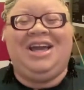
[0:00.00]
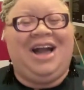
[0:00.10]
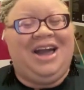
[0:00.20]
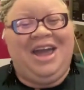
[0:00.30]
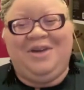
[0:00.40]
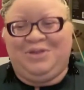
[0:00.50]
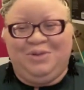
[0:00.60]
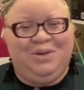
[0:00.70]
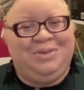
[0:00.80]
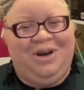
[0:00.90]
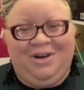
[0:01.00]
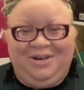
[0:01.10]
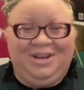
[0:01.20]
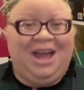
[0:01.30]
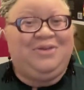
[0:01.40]
got half the room,
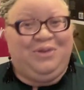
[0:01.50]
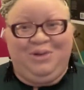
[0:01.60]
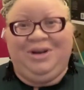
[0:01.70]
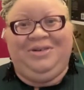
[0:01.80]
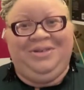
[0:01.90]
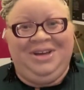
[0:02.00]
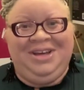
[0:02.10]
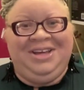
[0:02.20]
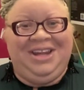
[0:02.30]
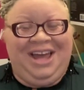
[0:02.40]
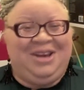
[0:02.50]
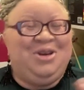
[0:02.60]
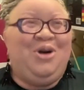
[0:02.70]
y'all? Like, for real. Like, no